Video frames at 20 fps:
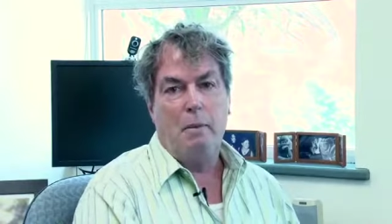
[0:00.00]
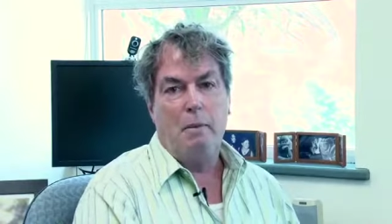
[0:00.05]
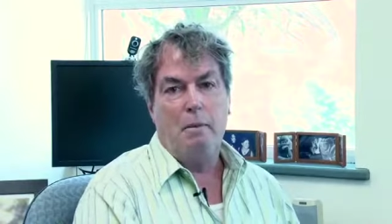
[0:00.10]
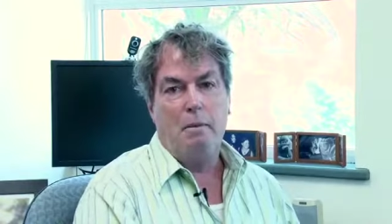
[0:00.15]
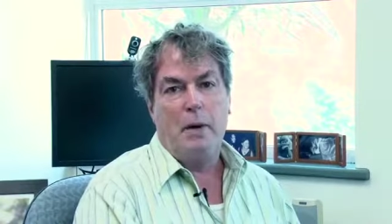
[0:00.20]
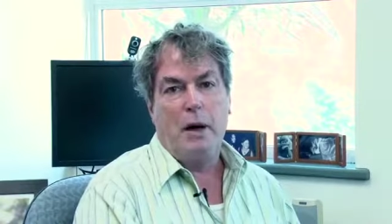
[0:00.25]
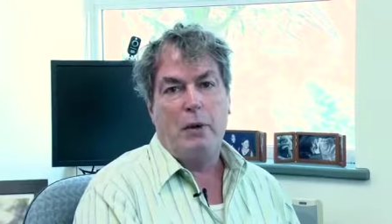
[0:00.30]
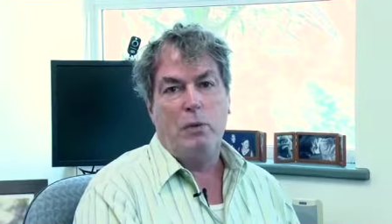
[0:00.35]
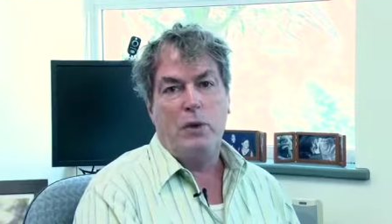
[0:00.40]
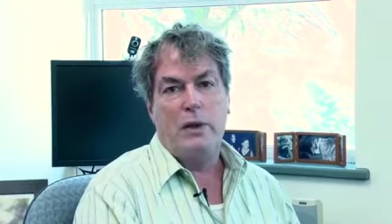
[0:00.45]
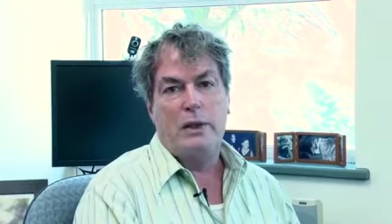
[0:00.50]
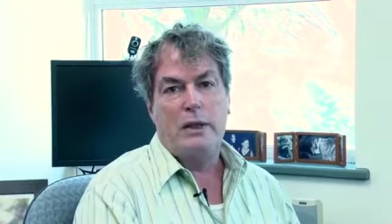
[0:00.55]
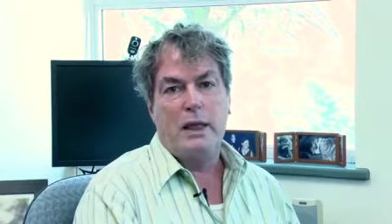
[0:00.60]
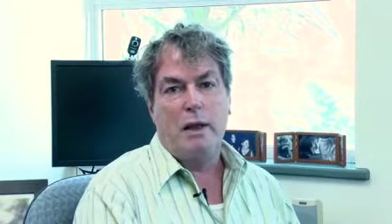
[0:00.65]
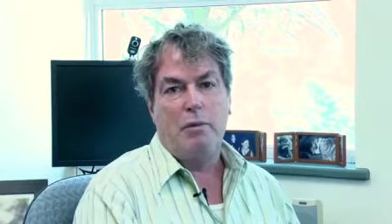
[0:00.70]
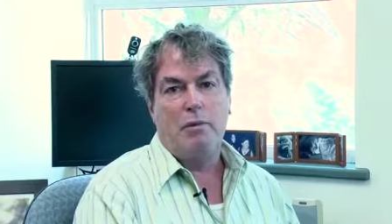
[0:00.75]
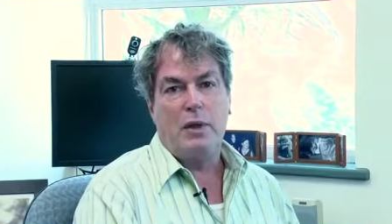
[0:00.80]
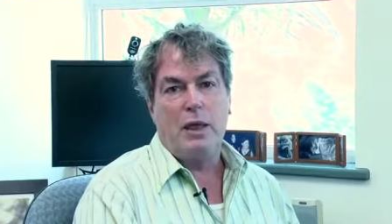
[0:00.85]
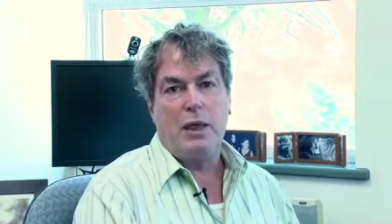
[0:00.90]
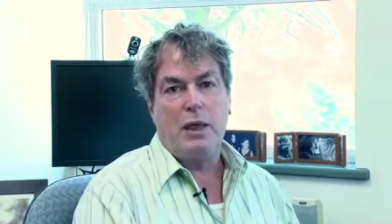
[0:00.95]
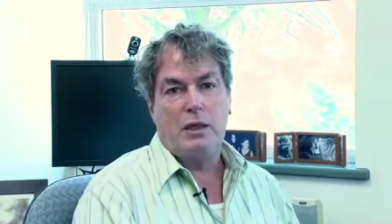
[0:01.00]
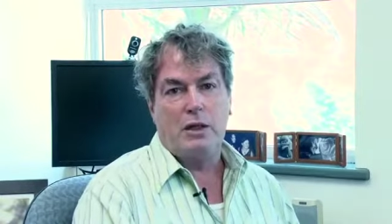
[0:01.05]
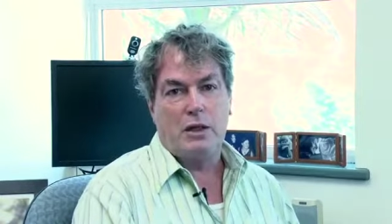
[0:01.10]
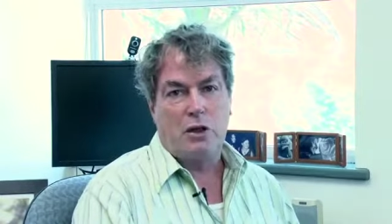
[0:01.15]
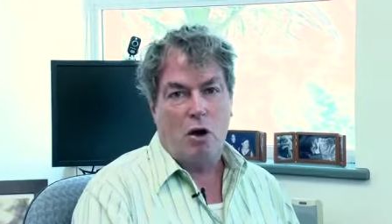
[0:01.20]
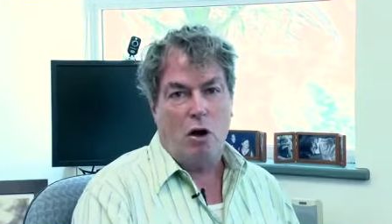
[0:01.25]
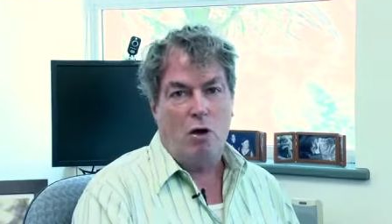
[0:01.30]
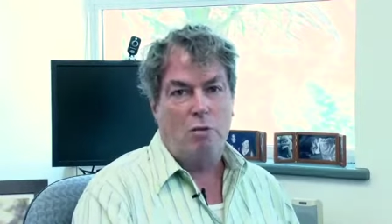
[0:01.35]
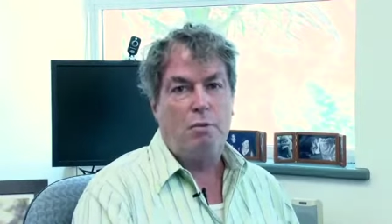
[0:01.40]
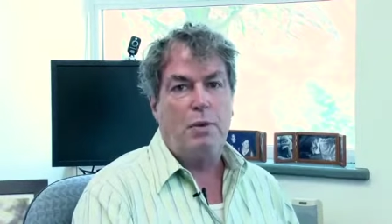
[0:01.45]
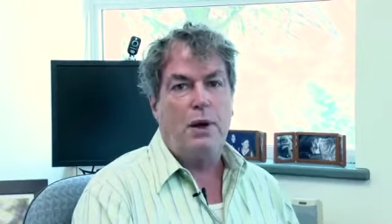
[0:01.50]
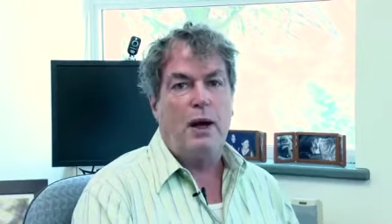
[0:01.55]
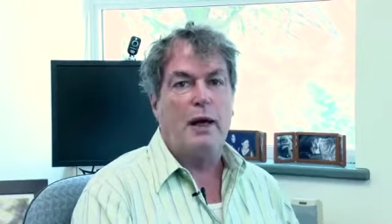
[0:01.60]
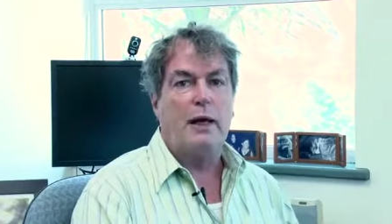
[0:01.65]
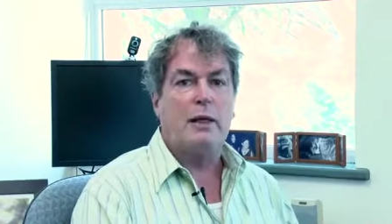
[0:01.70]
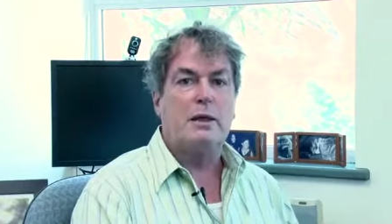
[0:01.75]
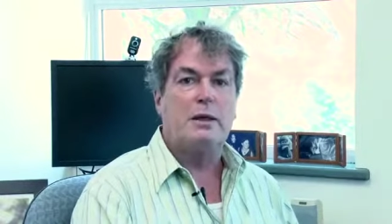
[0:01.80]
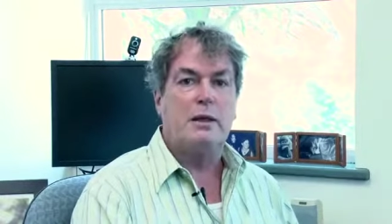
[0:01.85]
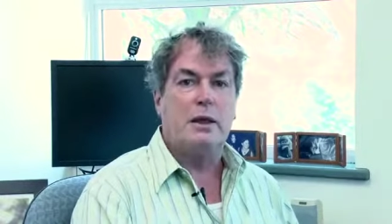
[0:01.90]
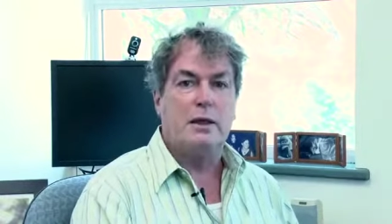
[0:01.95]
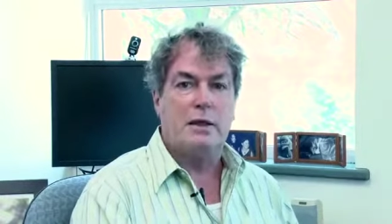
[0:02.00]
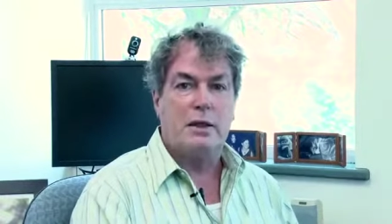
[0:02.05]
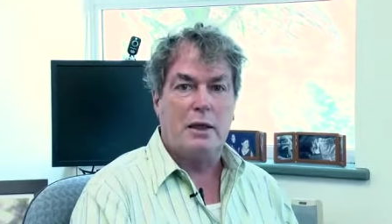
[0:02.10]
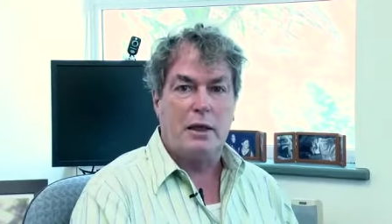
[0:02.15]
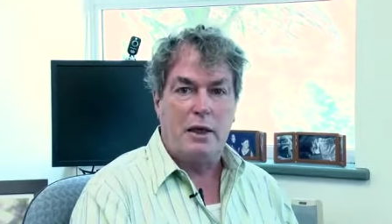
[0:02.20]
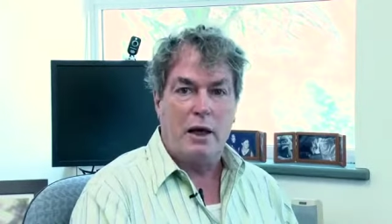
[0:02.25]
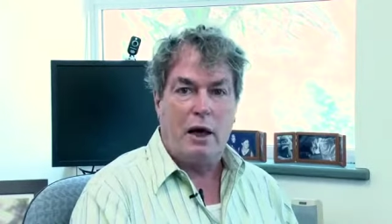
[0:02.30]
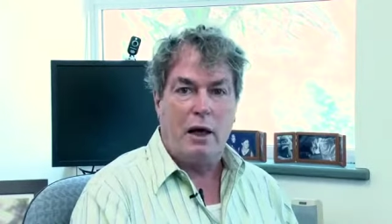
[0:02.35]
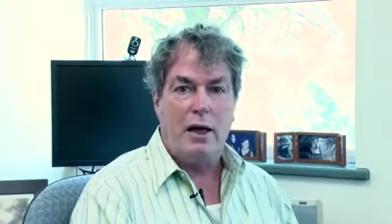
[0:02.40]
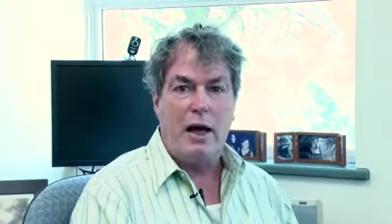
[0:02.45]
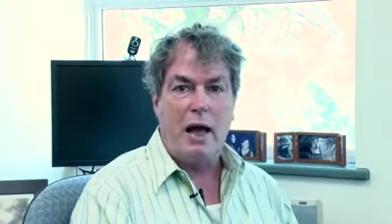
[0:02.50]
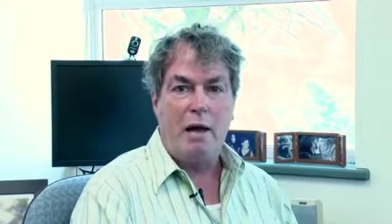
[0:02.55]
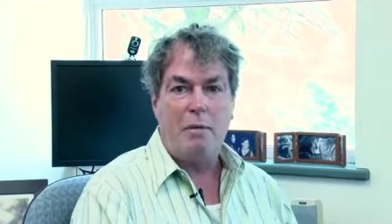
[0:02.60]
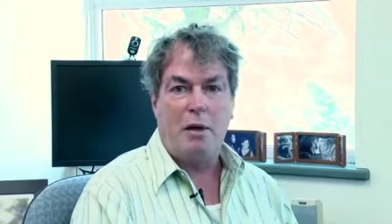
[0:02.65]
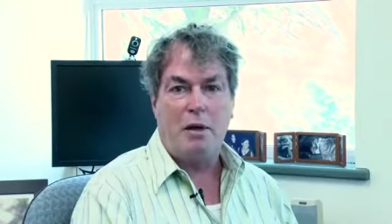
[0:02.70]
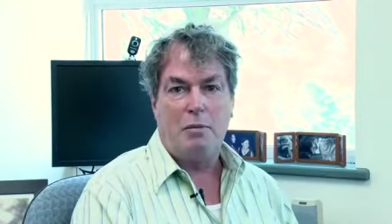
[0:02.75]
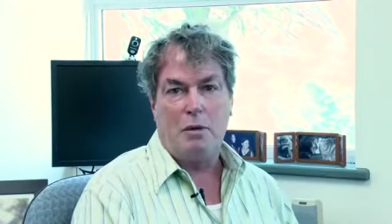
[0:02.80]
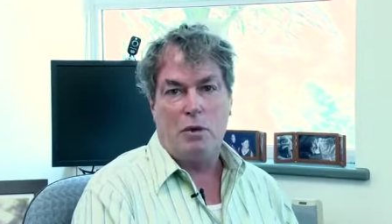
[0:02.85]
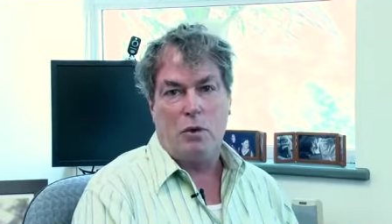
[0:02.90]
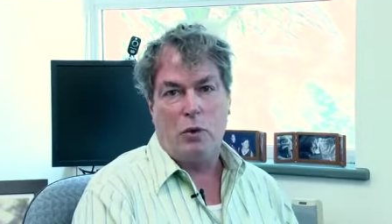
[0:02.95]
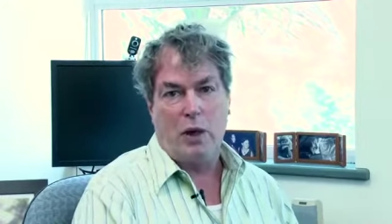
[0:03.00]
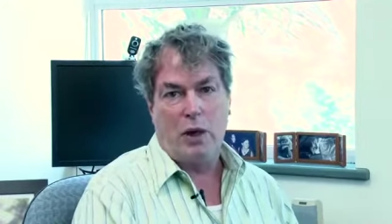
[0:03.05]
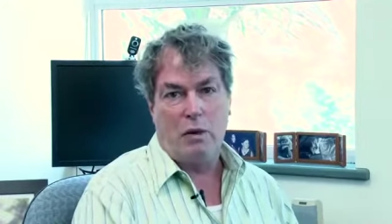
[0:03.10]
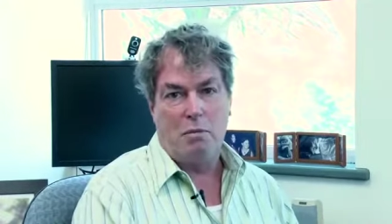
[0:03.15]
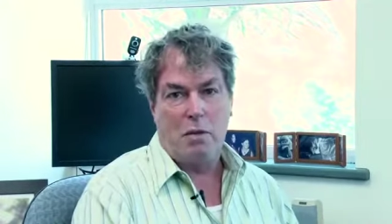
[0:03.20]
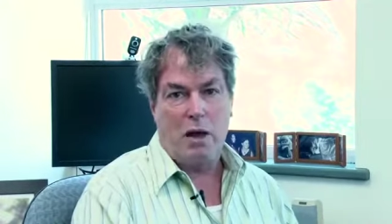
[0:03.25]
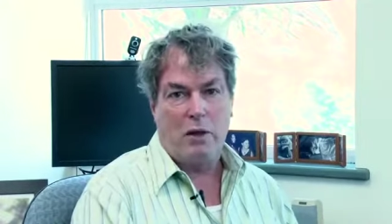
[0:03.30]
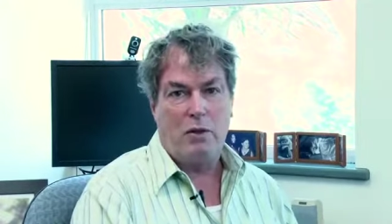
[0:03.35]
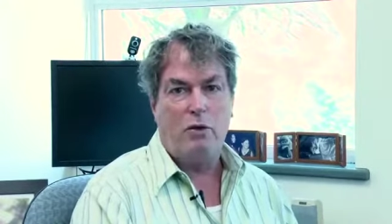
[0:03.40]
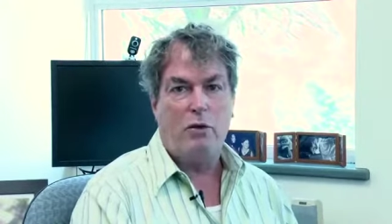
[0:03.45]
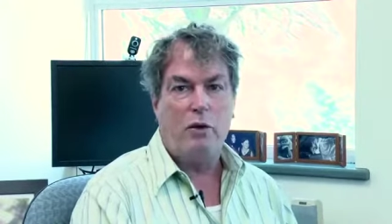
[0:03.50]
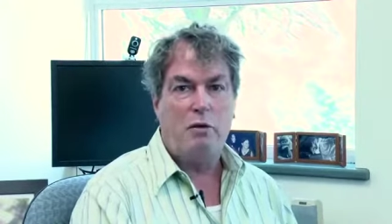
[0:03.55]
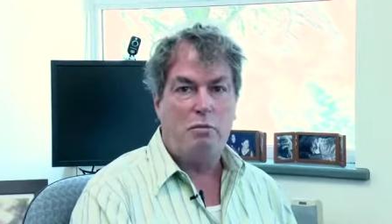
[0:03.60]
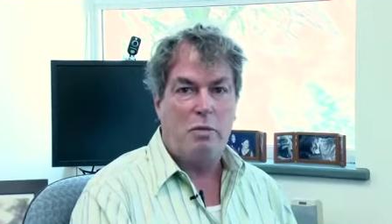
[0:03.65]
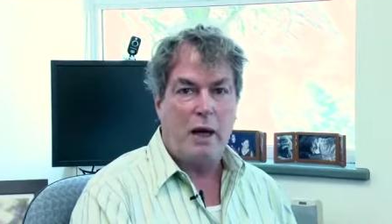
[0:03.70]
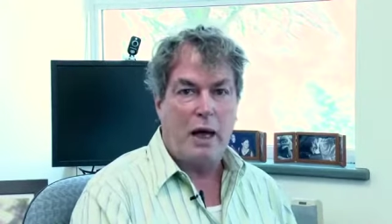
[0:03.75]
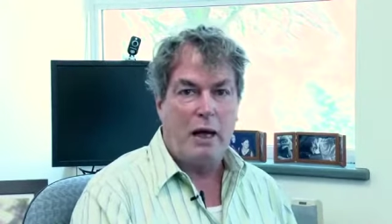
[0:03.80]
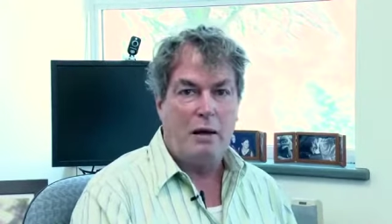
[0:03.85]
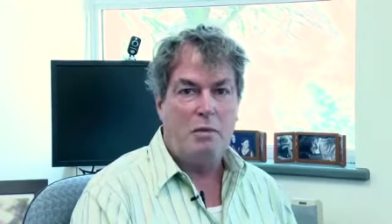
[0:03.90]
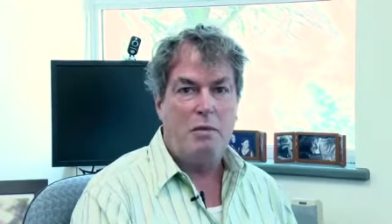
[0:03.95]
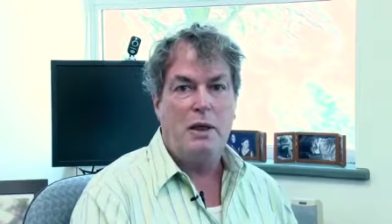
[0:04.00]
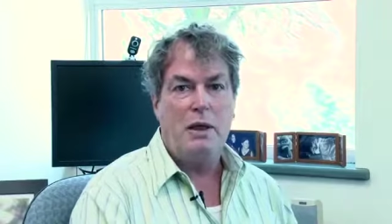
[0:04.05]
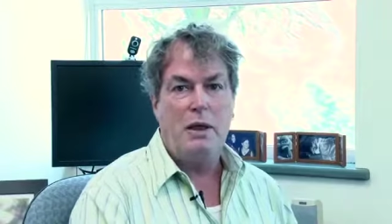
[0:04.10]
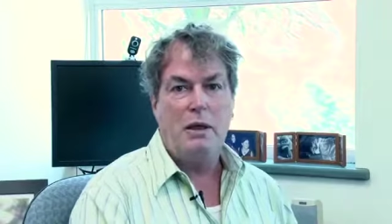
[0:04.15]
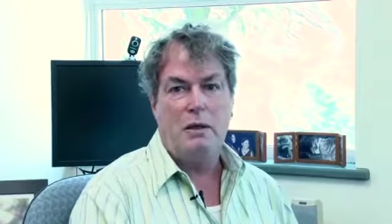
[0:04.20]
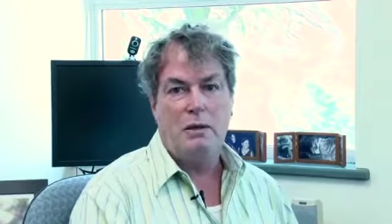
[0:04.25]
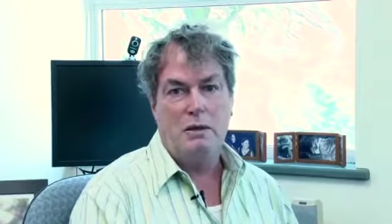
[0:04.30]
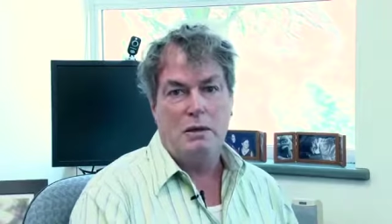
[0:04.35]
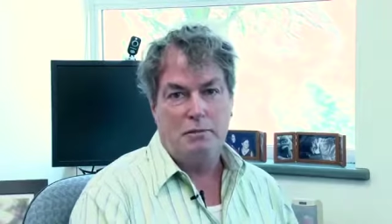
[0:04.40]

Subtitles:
But with something as complex as the dynamic between mother and baby,